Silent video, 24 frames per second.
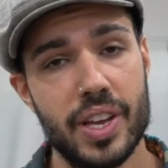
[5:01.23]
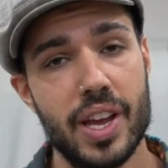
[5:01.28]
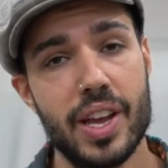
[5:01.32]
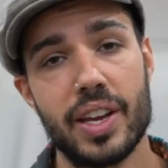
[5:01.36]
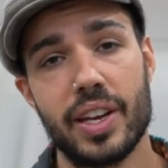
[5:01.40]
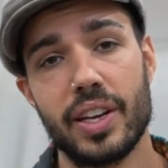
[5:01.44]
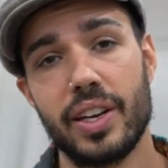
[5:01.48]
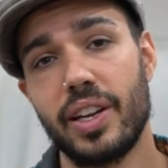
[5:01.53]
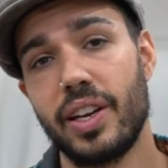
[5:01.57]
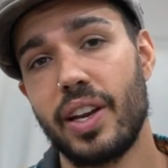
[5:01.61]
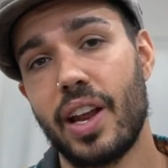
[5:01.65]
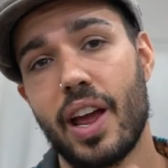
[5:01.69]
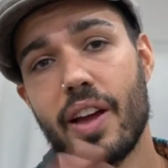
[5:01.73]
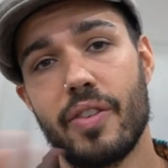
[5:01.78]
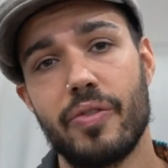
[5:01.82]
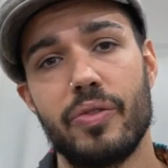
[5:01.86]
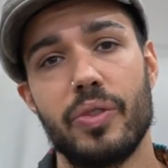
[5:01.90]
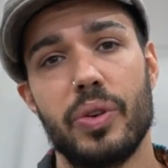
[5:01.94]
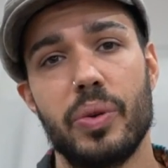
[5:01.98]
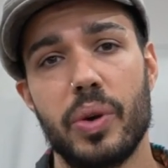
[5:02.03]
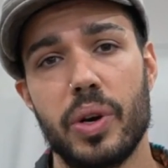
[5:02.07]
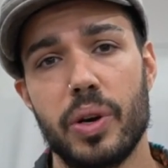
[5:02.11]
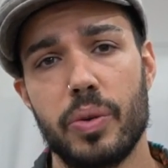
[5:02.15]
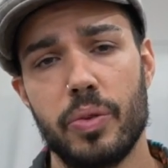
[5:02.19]
taken it
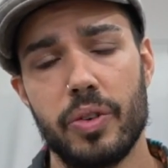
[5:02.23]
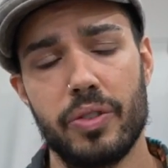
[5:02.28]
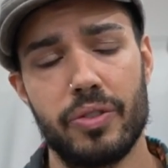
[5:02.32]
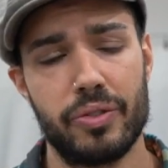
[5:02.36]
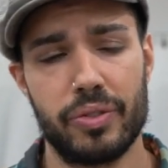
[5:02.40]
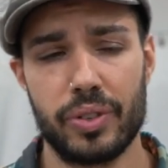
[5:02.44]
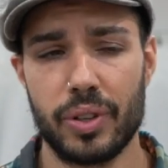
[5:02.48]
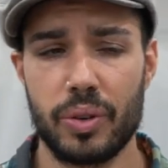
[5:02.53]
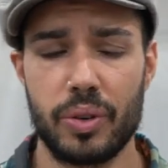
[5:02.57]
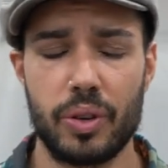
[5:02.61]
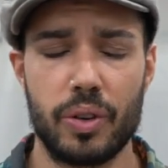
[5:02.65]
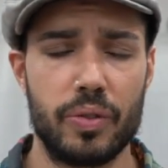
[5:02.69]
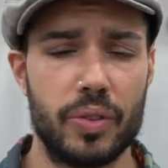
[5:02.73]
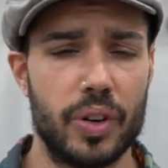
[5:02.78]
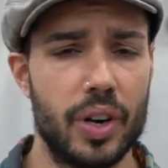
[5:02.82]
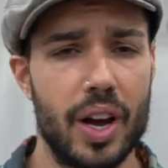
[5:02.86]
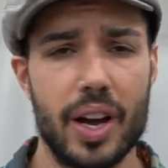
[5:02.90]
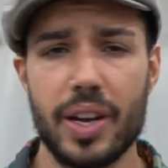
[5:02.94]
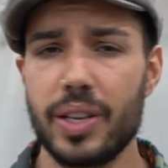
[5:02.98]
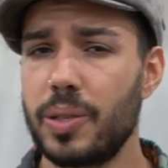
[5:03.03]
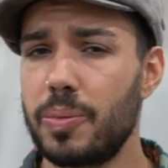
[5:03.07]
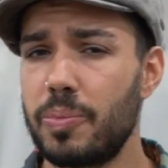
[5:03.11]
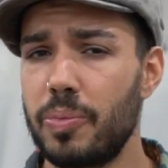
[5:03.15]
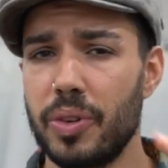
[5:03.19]
everywhere. We've flown over
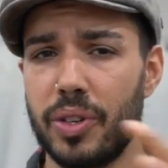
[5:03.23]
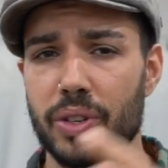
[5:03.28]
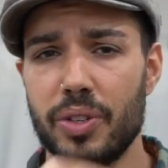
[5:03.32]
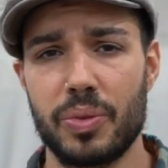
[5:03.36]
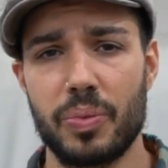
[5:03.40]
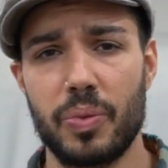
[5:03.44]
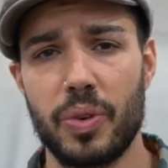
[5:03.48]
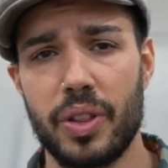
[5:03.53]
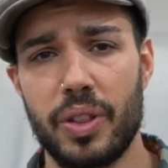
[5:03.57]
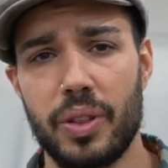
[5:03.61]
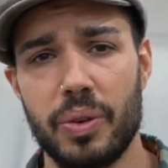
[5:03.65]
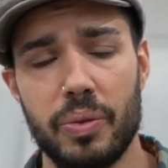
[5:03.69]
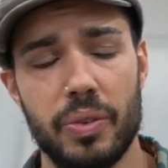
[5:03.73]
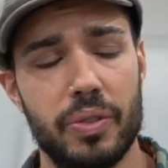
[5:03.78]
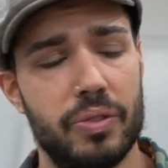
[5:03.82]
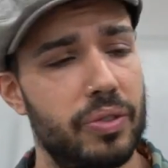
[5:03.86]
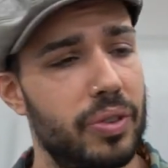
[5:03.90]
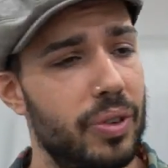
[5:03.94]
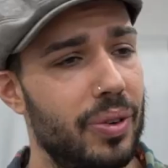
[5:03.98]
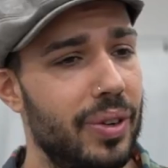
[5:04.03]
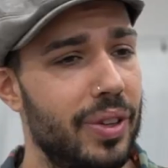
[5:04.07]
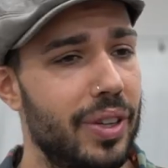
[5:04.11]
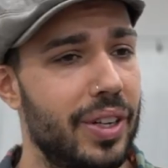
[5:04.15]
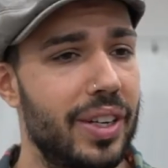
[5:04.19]
icebergs with it, we've
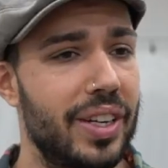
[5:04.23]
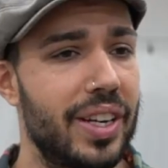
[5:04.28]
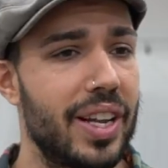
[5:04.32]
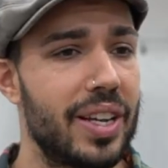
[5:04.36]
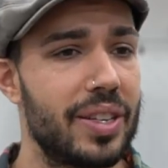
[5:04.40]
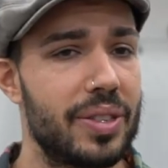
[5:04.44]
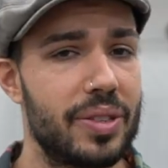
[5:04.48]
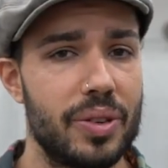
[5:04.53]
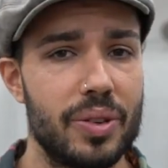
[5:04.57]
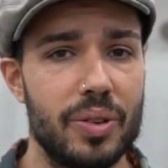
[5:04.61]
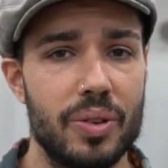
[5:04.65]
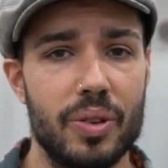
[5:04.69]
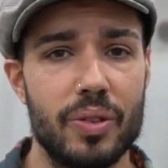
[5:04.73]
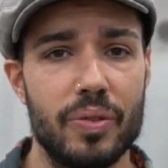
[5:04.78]
flown in the desert,